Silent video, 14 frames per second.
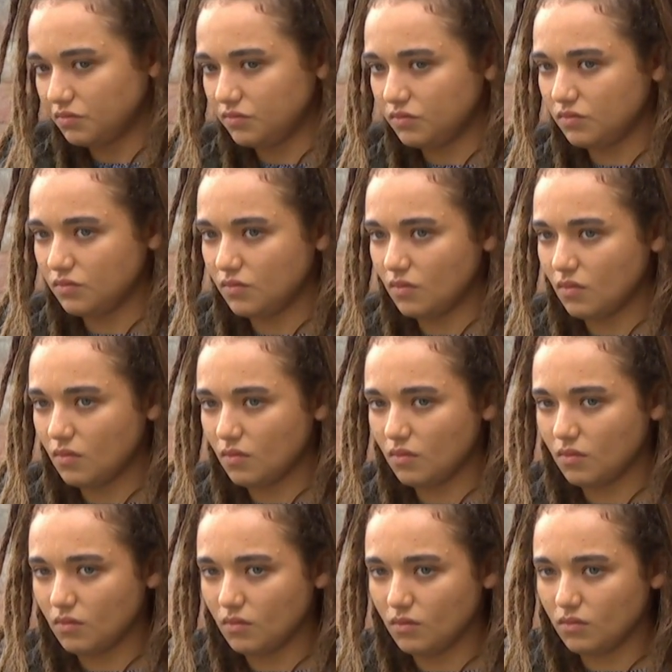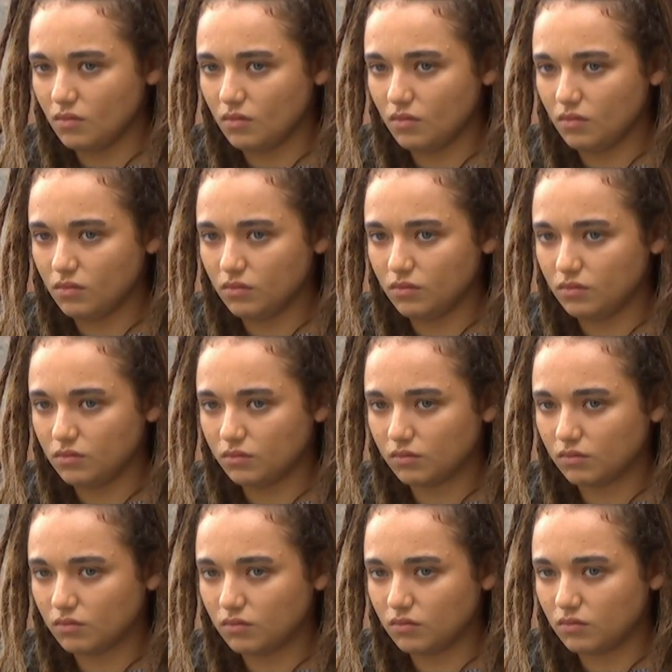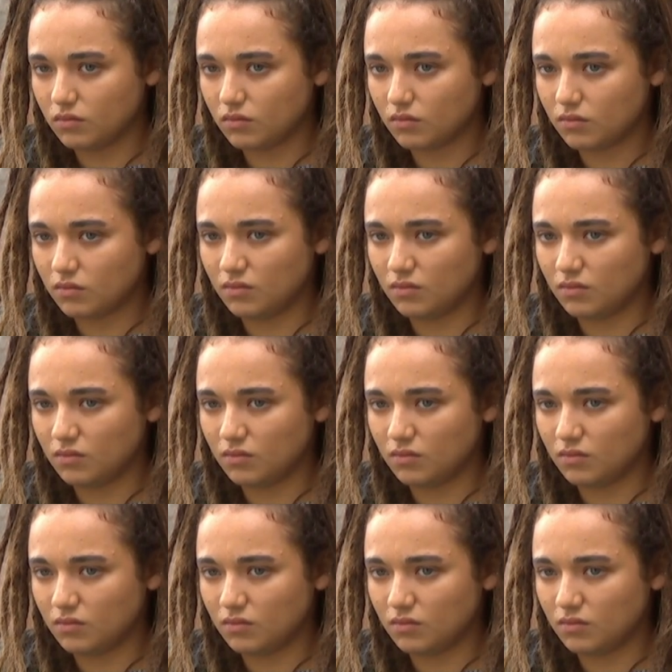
The person shown says nothing.